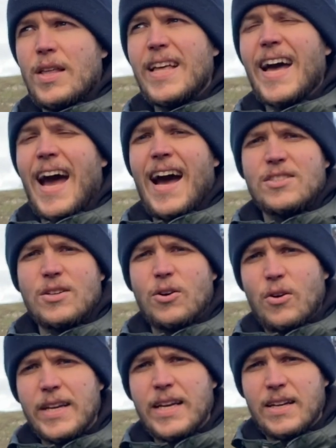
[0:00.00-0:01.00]
that hasn't
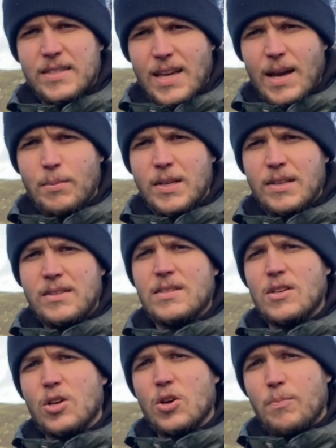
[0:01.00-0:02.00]
got any contaminants
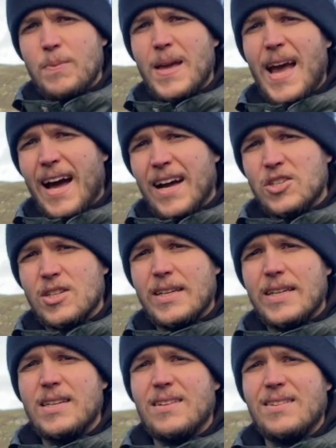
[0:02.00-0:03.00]
that could be actually